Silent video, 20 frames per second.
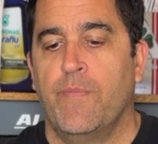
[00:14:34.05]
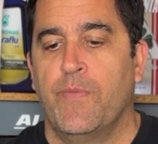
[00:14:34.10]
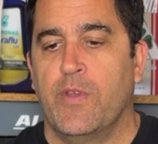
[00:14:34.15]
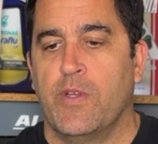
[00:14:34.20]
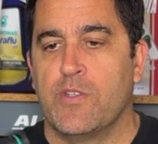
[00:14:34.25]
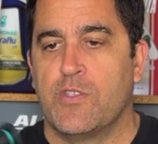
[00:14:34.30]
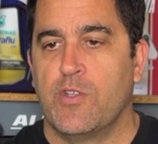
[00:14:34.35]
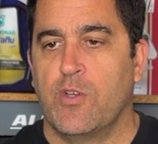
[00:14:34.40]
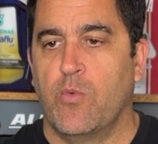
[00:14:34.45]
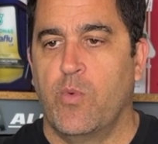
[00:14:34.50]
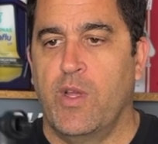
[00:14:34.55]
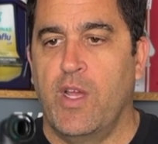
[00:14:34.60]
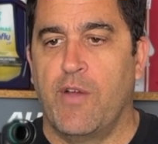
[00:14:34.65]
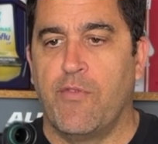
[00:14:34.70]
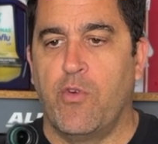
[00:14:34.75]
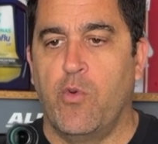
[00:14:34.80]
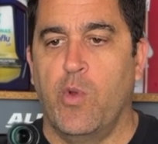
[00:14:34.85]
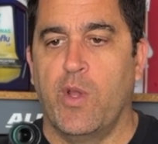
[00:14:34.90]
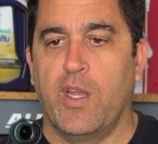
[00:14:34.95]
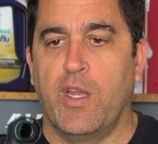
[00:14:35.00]
And so we
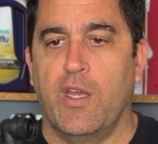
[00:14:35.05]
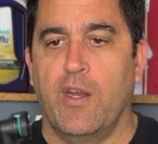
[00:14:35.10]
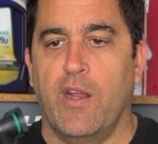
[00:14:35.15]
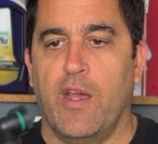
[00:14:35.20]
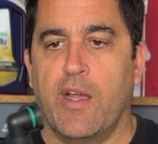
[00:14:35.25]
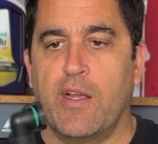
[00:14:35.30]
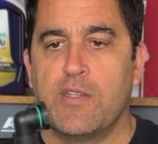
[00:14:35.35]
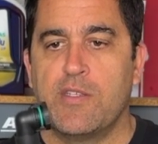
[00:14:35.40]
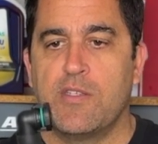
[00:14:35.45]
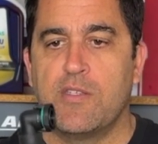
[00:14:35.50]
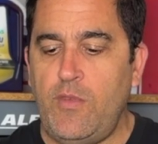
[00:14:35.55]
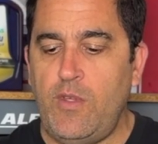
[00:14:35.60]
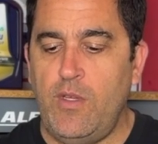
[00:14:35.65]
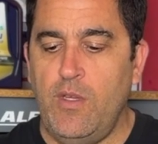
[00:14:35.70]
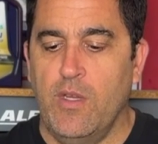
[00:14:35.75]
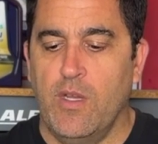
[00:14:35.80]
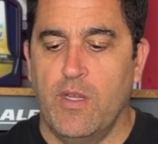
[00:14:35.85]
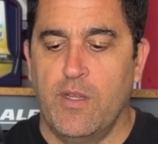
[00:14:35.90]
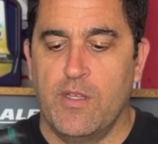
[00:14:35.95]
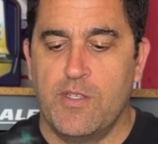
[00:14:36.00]
have quick connects,
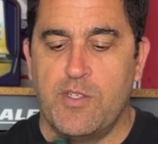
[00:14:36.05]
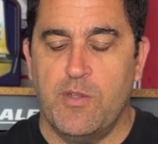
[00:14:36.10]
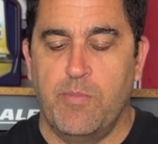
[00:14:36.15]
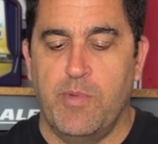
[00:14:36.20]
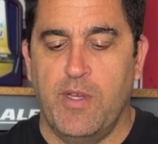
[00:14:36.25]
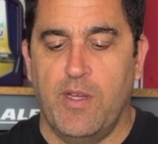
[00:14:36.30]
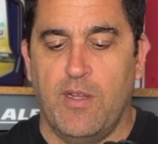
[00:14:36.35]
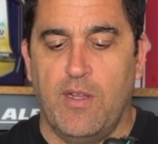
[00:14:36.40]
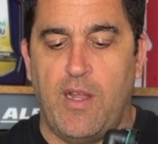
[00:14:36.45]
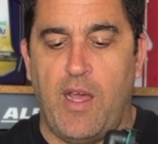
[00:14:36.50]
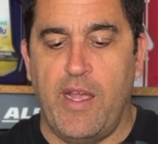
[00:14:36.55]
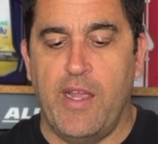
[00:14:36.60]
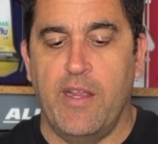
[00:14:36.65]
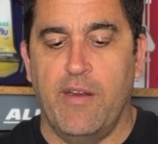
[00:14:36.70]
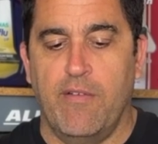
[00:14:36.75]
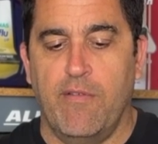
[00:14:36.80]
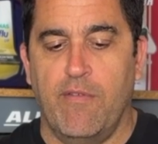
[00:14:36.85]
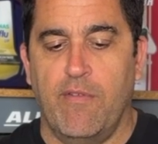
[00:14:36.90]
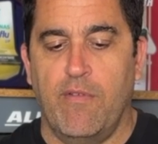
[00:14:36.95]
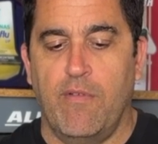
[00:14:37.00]
and this will be a
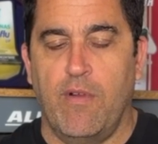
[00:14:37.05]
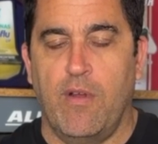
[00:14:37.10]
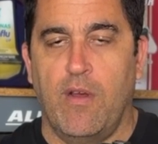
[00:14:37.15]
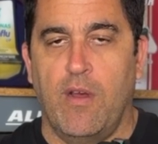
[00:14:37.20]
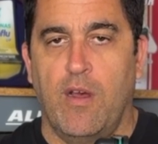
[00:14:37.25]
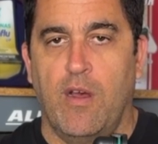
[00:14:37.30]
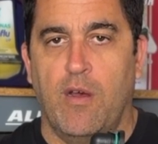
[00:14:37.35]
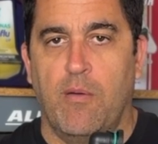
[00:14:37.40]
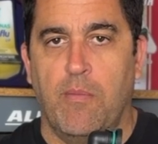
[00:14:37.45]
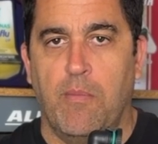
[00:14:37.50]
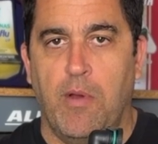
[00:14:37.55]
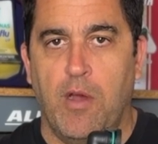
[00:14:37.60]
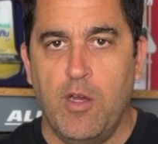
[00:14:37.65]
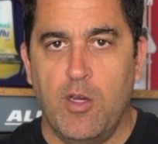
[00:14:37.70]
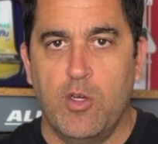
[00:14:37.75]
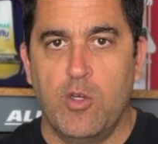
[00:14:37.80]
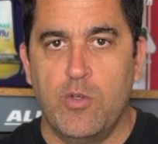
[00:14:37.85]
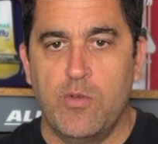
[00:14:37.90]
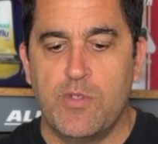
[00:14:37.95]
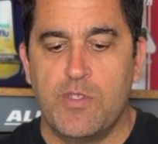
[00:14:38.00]
light
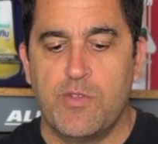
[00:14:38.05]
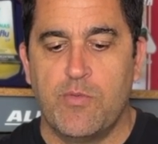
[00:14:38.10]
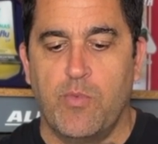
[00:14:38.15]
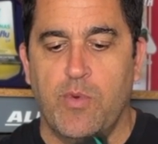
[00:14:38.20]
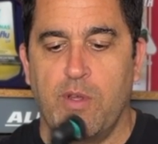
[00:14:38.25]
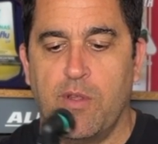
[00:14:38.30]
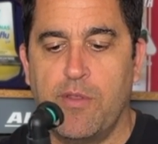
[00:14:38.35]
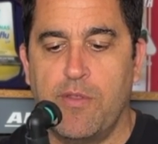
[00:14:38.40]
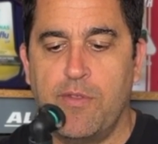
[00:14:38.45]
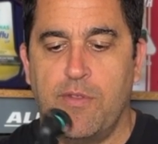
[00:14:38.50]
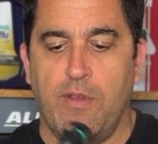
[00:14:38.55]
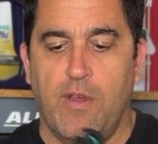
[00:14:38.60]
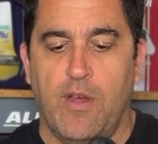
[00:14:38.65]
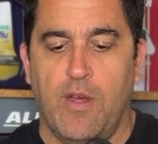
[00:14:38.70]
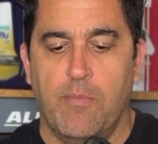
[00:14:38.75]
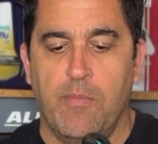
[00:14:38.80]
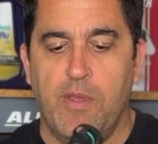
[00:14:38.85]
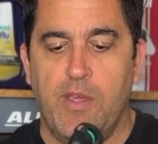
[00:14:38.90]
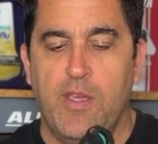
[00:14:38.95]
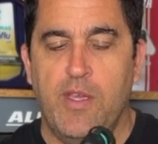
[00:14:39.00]
hose with
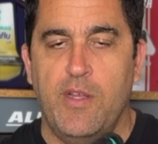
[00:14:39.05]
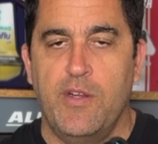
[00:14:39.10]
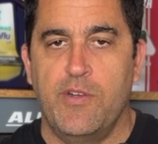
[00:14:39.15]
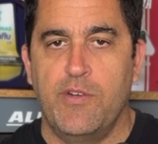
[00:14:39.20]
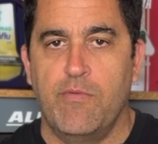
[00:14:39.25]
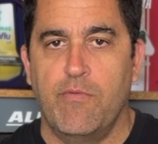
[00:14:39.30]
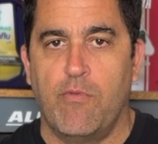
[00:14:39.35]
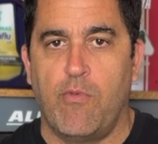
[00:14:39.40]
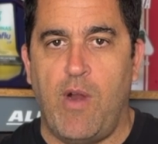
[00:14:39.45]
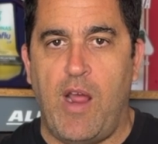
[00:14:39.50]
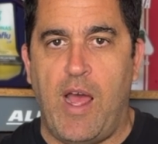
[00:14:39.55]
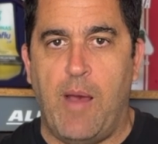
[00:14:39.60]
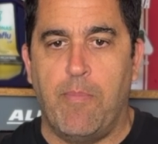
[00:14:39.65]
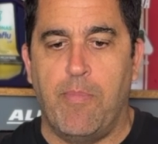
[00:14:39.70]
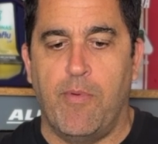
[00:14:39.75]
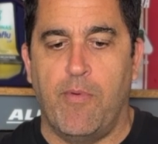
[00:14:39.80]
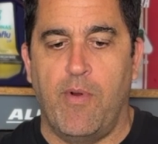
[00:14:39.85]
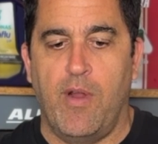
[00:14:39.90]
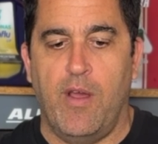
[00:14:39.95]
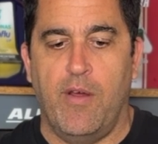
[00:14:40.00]
heat wrap
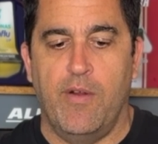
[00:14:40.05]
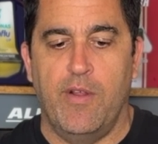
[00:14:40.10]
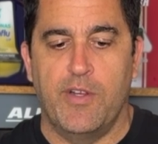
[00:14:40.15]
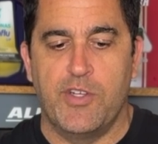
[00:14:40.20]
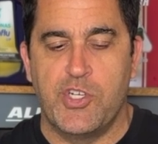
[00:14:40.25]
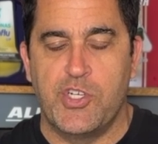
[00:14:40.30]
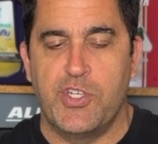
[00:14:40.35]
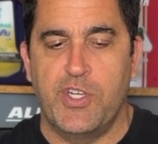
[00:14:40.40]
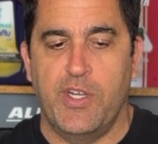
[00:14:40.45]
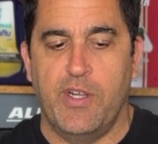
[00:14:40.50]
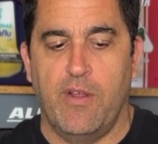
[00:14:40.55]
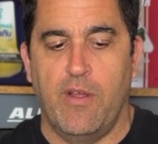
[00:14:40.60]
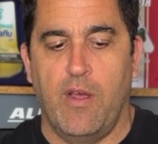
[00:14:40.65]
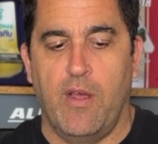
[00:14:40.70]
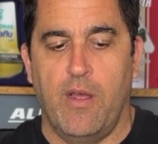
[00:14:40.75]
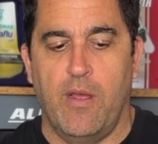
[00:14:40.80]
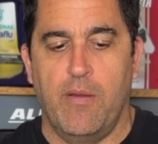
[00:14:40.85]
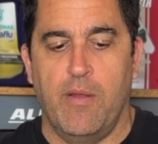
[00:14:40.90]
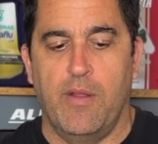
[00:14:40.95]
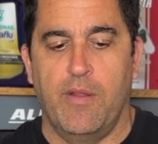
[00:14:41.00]
around it,
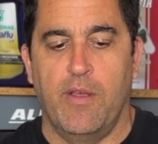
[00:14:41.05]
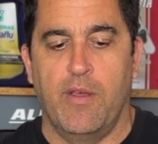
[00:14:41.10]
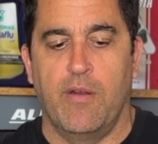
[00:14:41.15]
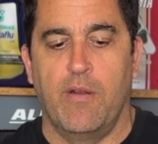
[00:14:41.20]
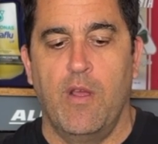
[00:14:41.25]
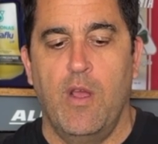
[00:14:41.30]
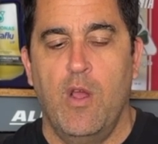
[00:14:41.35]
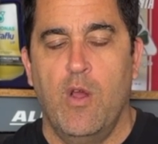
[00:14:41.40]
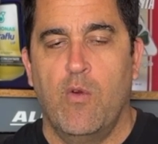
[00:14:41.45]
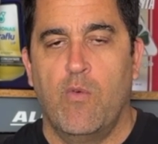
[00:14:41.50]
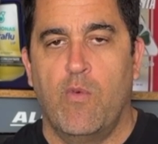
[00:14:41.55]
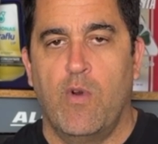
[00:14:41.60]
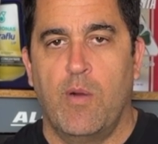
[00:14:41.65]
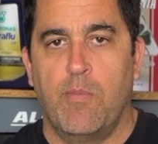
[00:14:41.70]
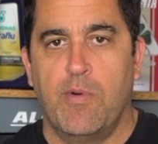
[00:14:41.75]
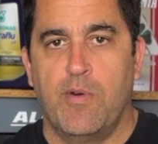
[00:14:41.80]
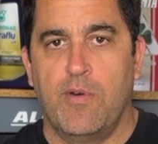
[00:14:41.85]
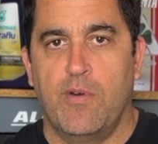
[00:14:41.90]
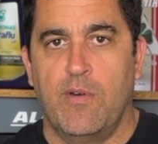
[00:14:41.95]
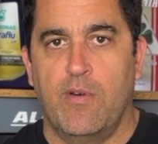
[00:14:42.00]
and then
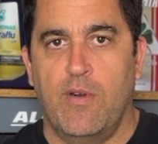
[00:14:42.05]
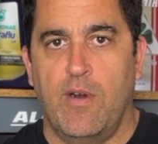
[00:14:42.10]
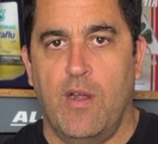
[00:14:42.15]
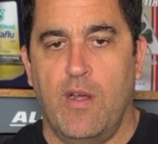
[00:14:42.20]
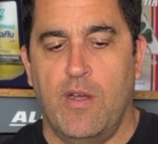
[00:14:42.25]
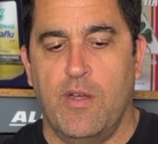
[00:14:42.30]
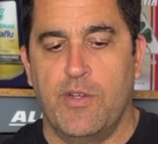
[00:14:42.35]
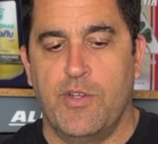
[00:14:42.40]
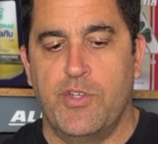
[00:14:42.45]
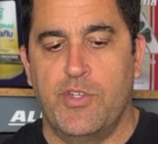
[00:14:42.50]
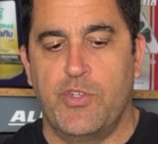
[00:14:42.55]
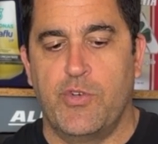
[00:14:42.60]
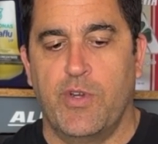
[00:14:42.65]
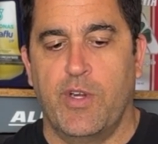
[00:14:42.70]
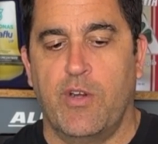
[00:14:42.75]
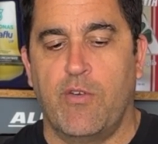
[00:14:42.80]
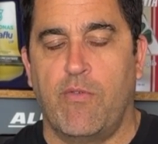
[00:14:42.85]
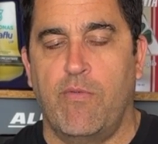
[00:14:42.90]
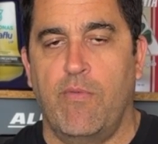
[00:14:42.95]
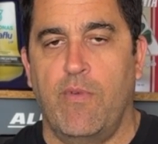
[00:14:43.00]
rubber
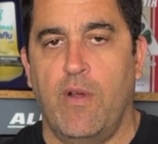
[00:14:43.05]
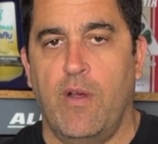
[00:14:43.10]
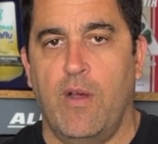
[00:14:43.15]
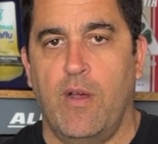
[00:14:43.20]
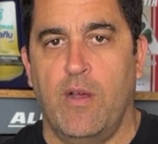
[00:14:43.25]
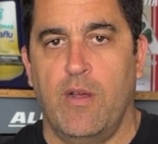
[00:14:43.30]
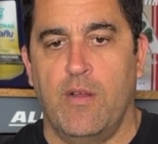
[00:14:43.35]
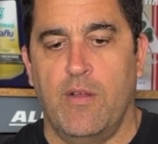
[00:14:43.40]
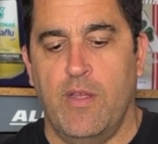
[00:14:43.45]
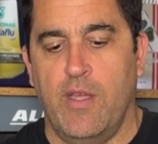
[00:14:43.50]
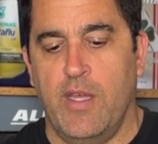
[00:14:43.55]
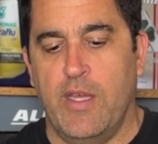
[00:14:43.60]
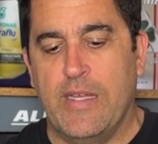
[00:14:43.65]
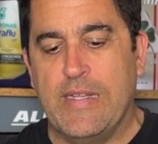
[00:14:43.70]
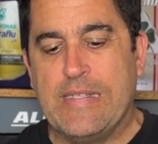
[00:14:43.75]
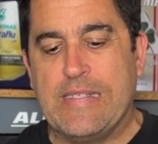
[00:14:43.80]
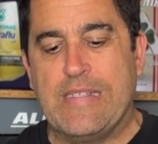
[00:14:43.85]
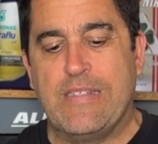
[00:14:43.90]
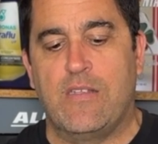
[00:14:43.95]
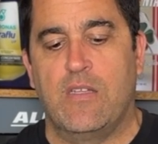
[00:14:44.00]
shrink
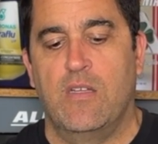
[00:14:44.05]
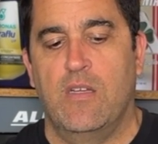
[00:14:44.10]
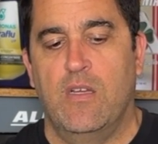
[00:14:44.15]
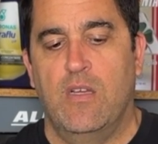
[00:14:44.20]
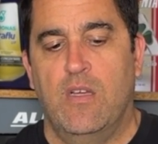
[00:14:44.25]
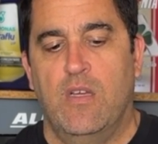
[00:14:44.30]
ends.